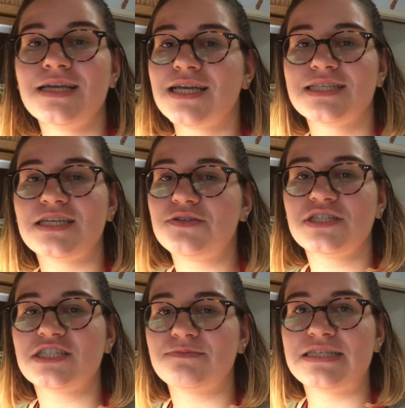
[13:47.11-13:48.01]
because I
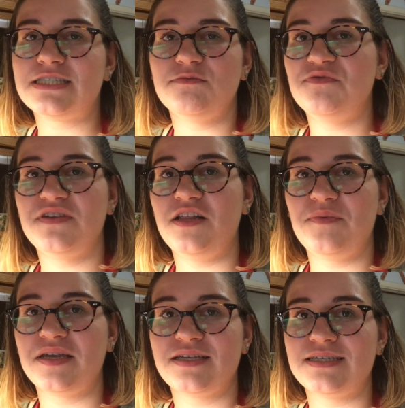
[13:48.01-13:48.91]
usually just make cinnamon vanilla
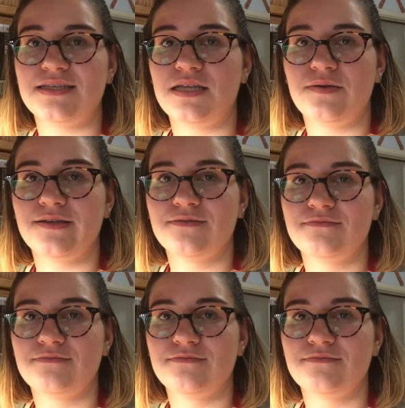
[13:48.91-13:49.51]
pancakes anyway.